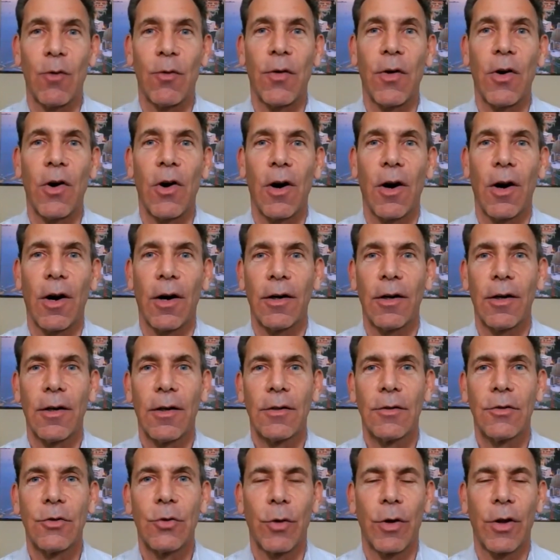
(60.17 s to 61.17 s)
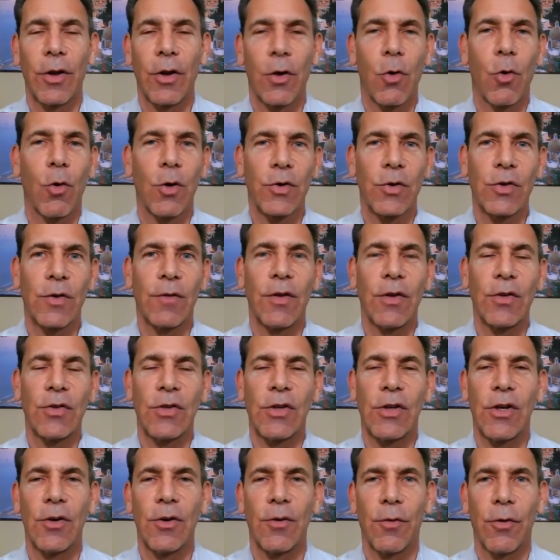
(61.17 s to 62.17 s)
far during the course of this
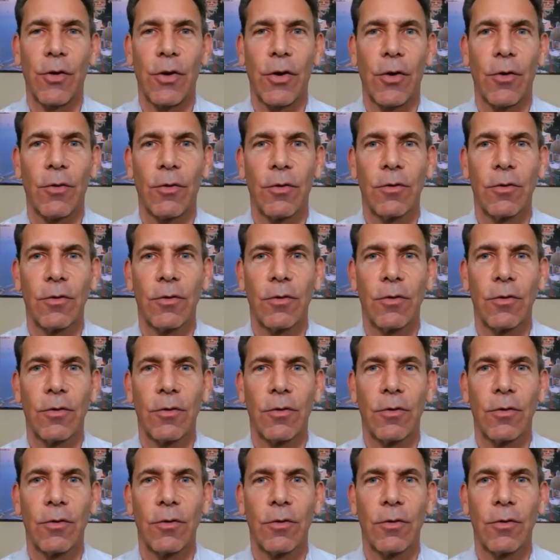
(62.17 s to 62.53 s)
year for you?